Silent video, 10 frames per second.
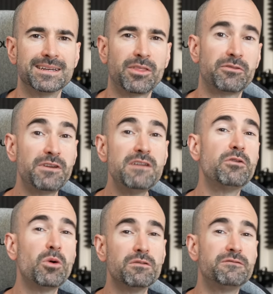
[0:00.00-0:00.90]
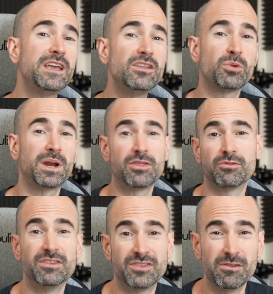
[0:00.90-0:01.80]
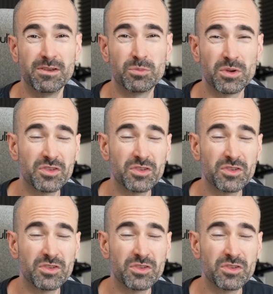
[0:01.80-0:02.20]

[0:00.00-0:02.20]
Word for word: Now the Vivo V23 series were